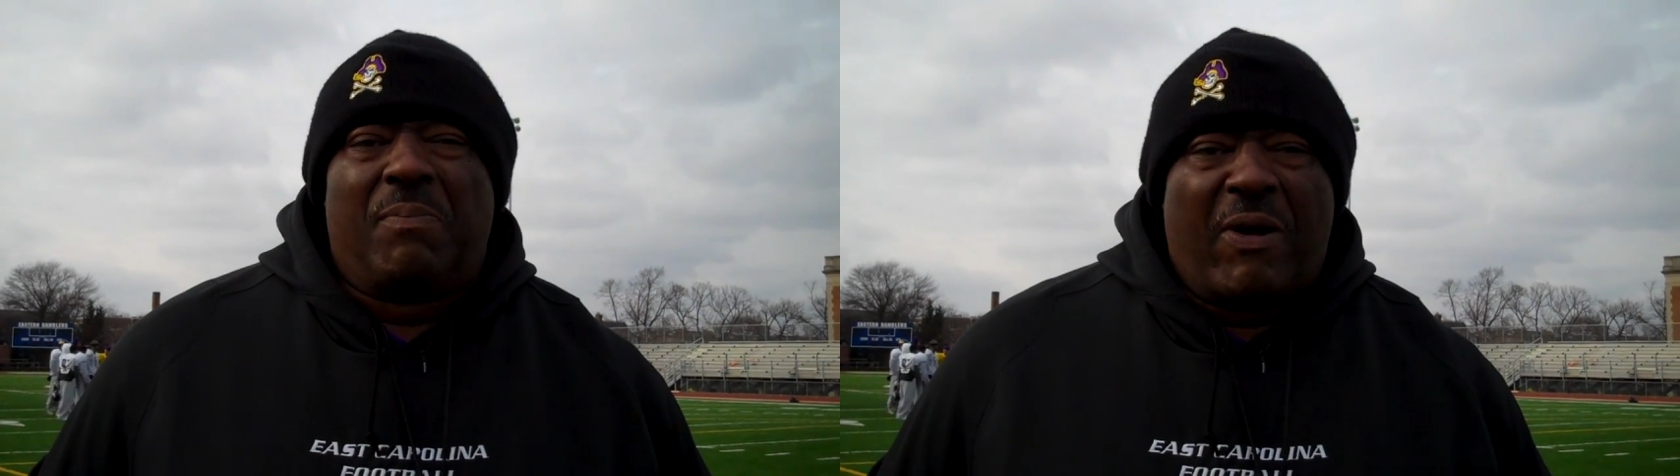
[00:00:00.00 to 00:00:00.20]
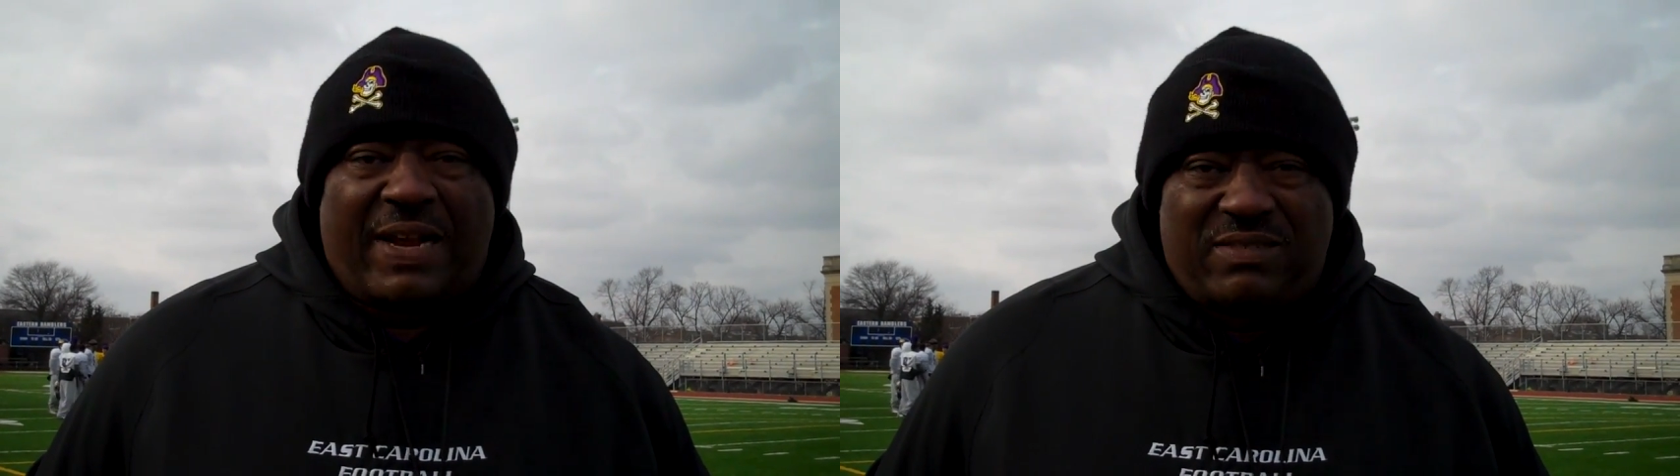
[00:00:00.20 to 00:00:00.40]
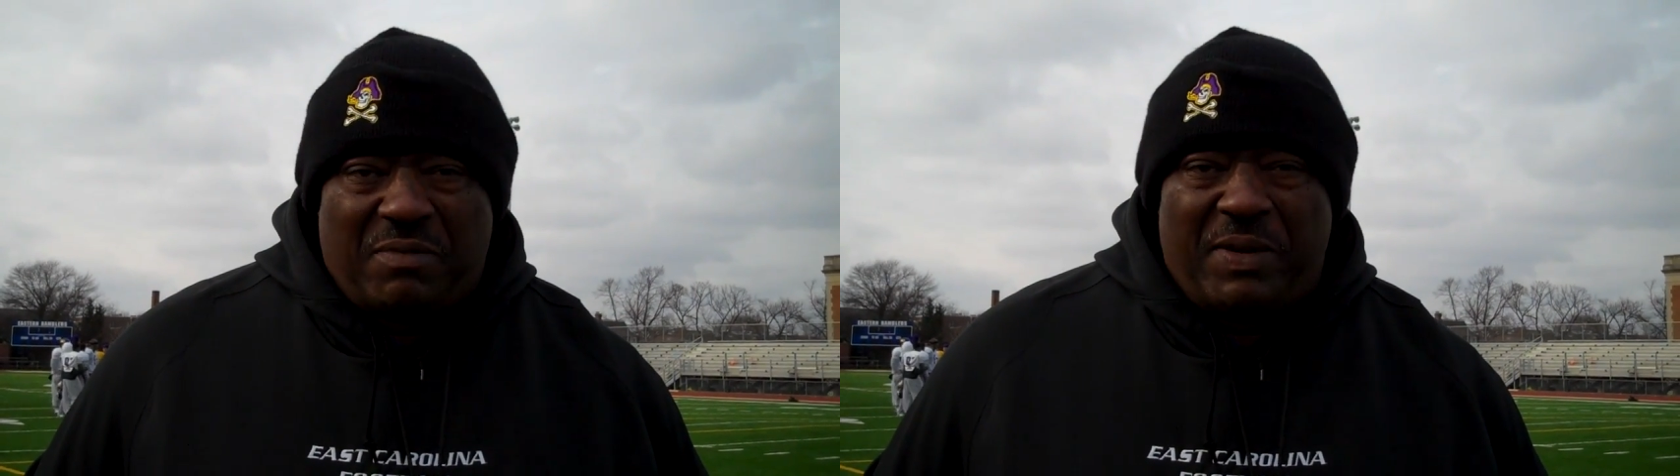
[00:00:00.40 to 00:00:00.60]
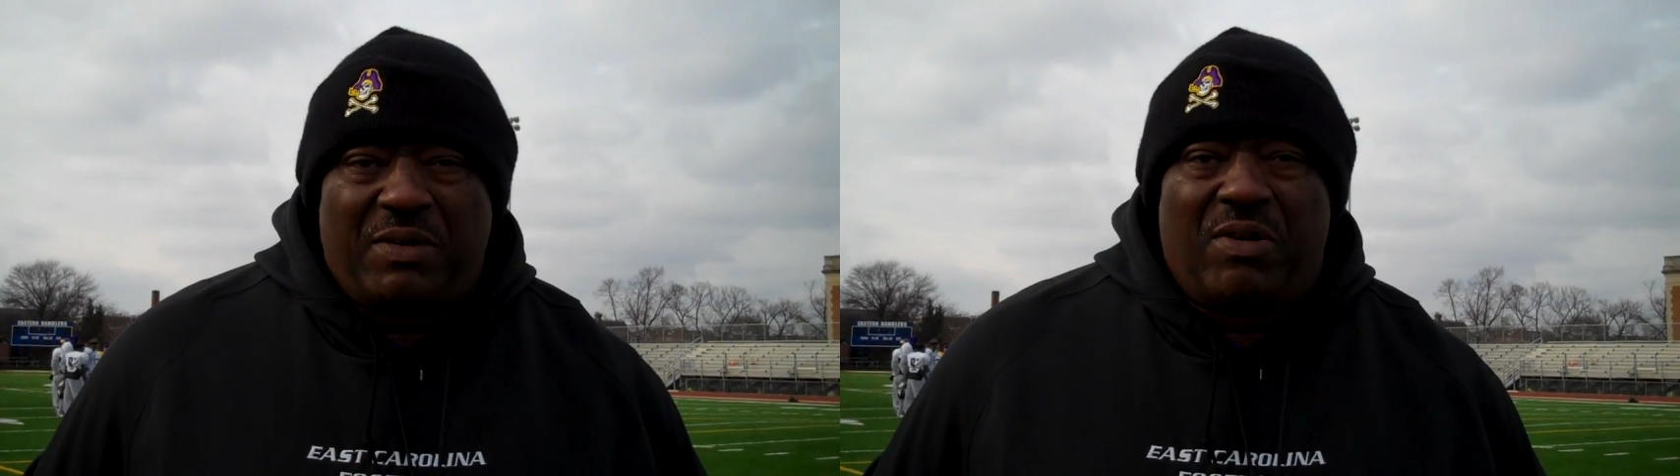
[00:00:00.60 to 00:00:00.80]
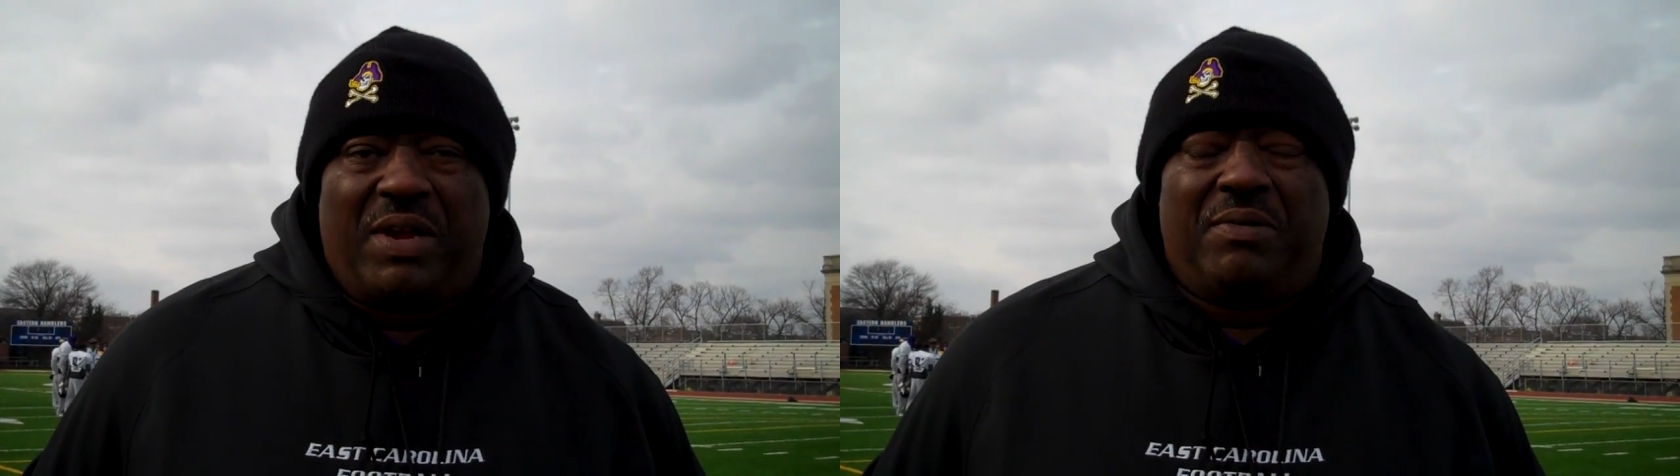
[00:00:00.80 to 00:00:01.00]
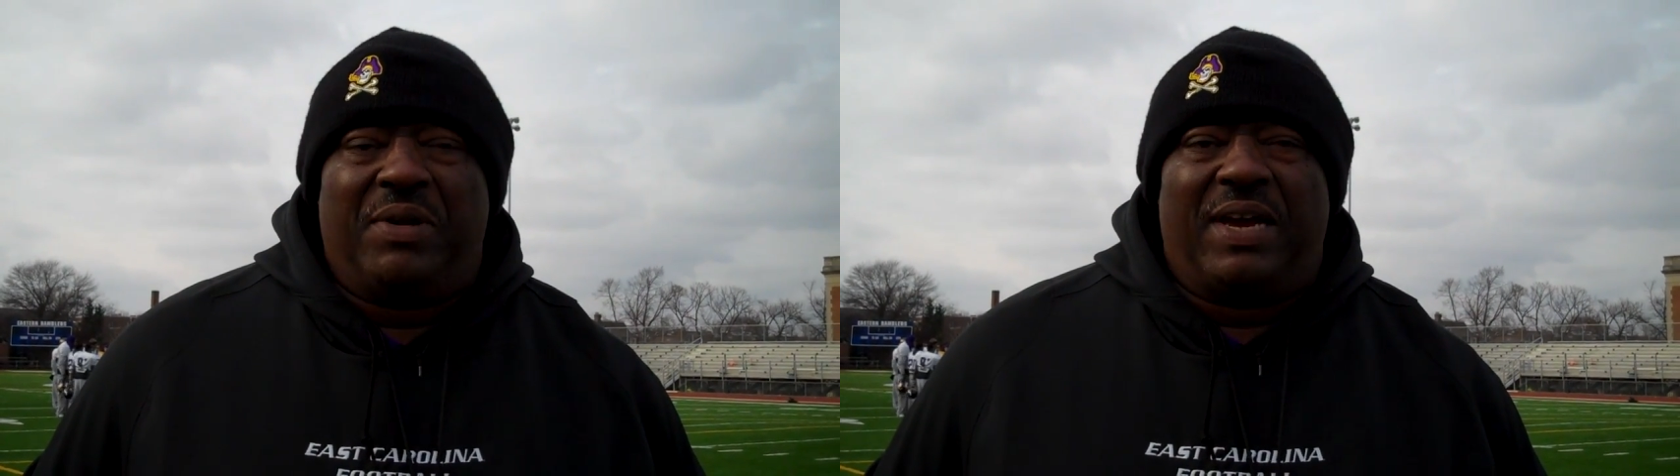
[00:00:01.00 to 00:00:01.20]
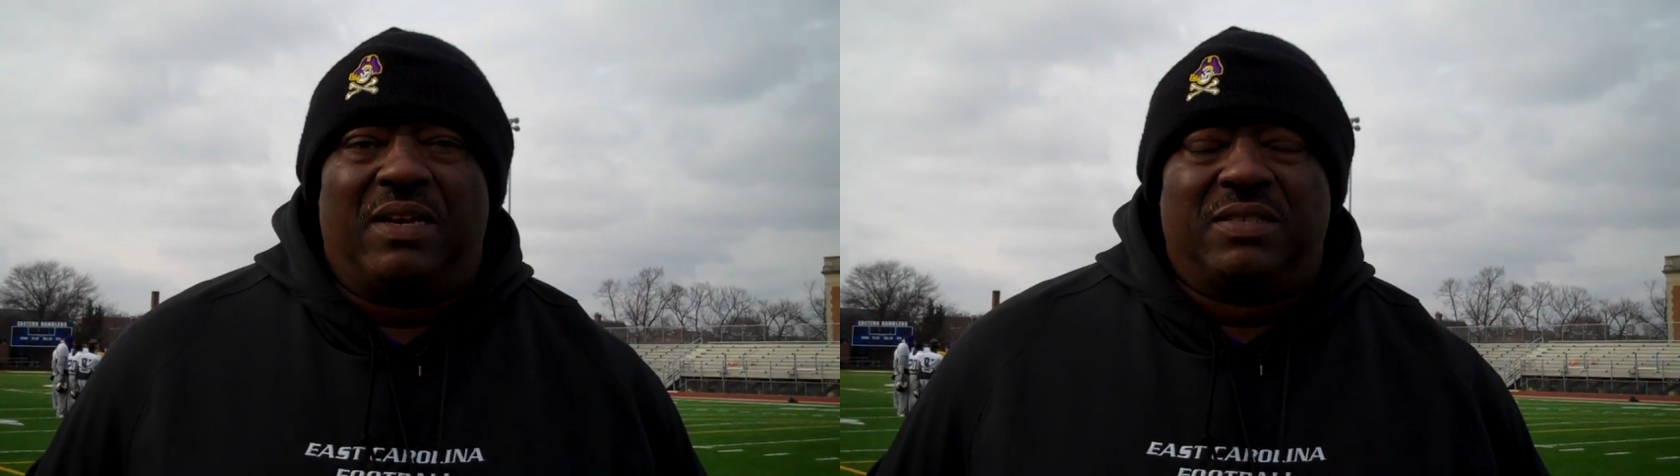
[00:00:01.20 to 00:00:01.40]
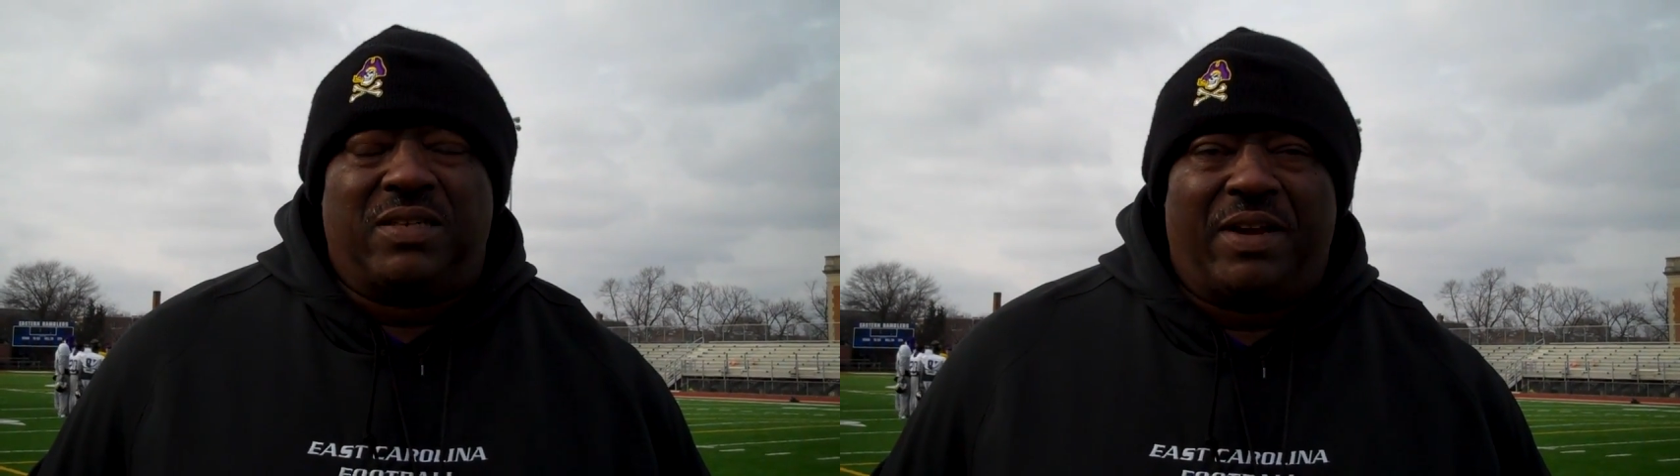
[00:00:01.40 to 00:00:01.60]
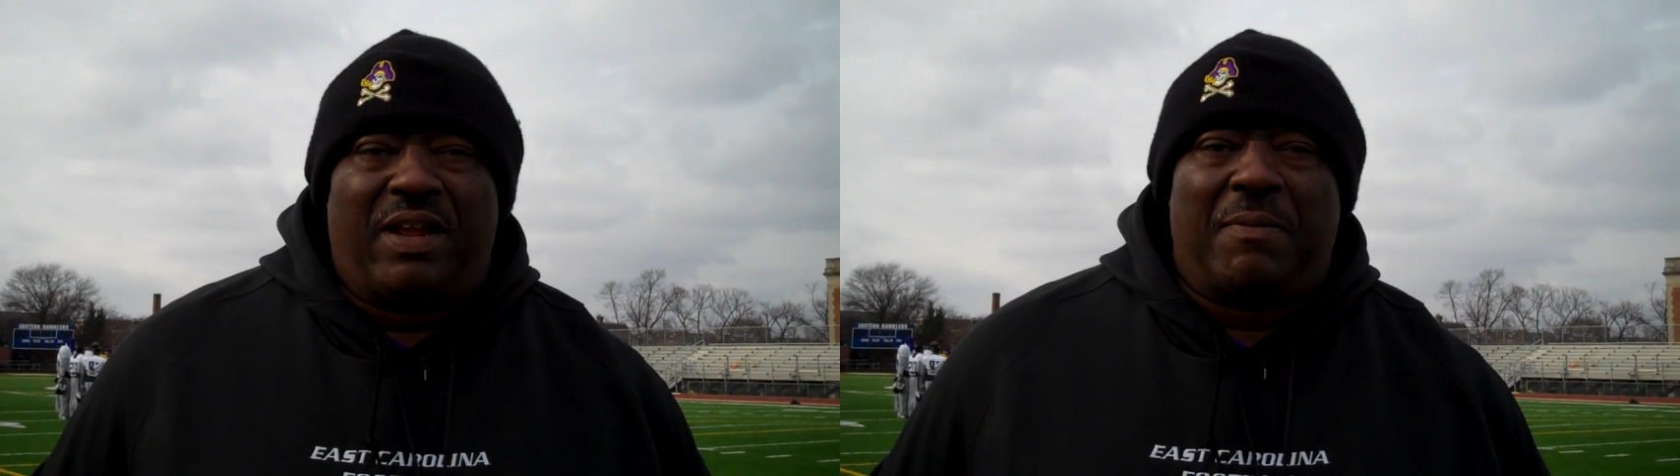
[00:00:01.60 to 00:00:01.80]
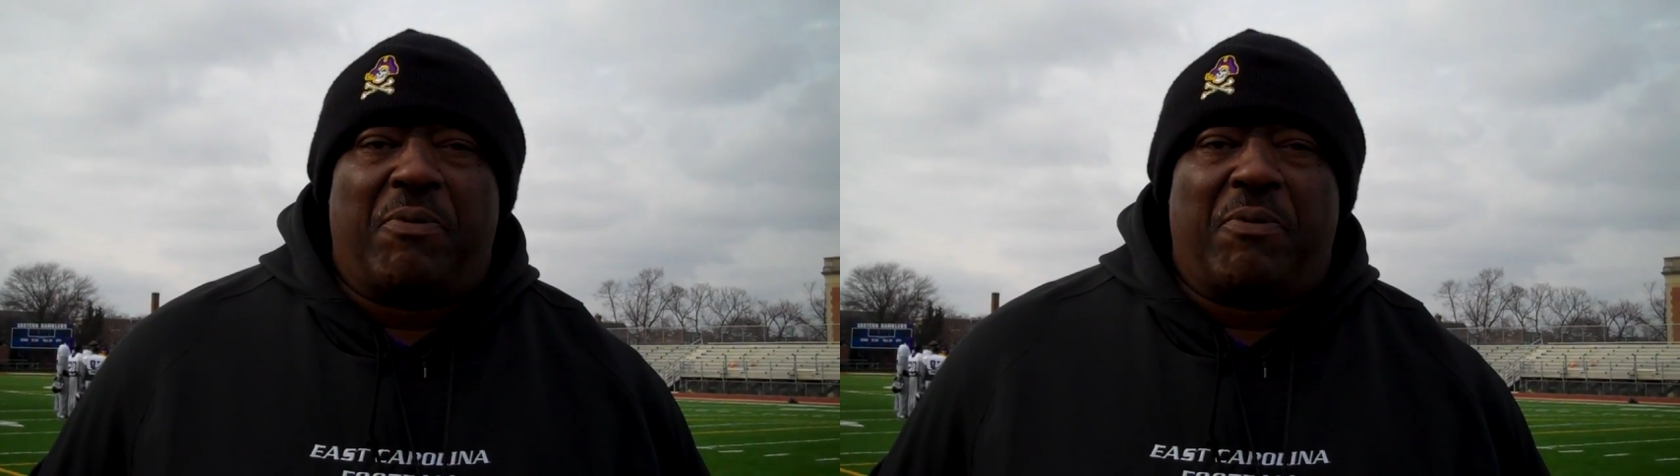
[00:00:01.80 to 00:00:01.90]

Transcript: Practices have been great. We had a Sunday night